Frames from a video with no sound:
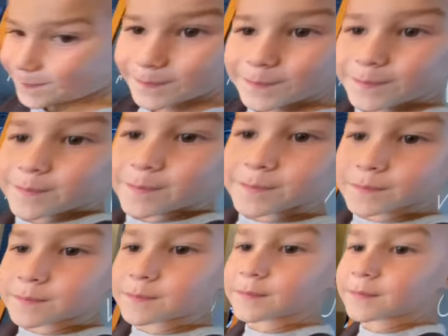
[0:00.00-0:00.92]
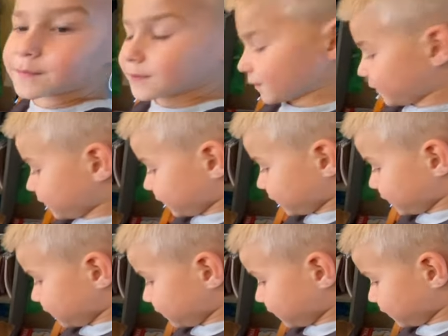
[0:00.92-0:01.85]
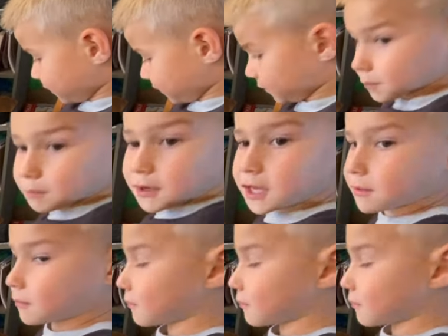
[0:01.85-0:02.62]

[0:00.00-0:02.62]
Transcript: Does anybody have a Z? Me.